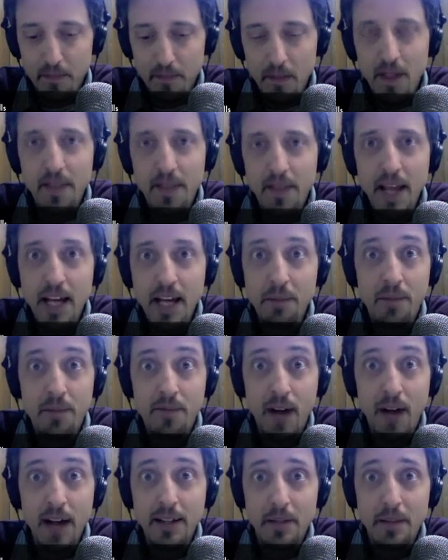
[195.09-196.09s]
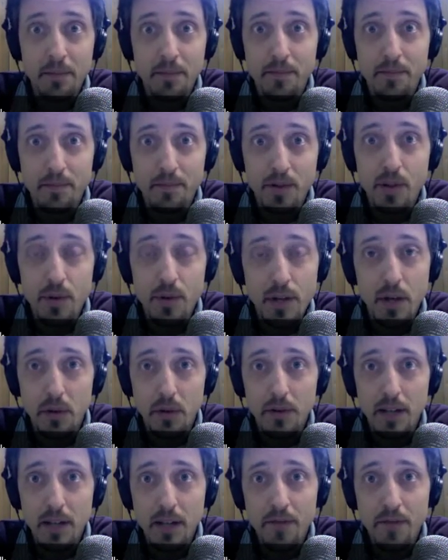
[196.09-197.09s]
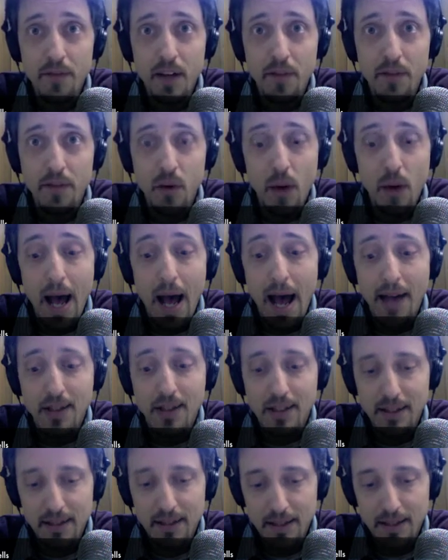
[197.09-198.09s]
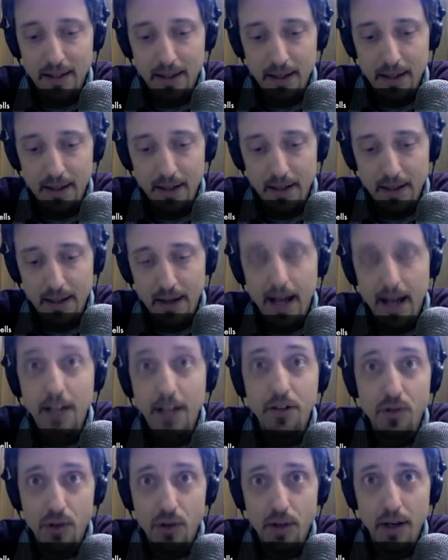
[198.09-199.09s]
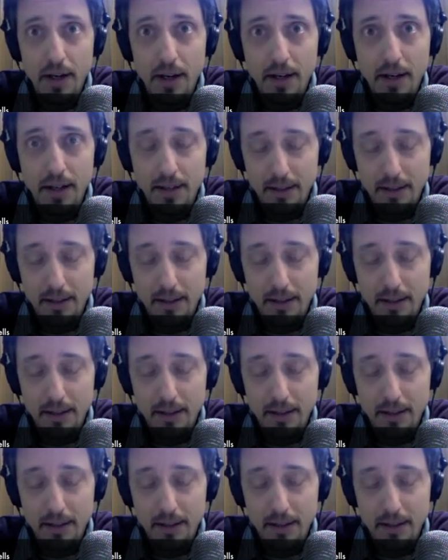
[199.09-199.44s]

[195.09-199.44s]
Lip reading: They can provide them to you if you ask. And you should.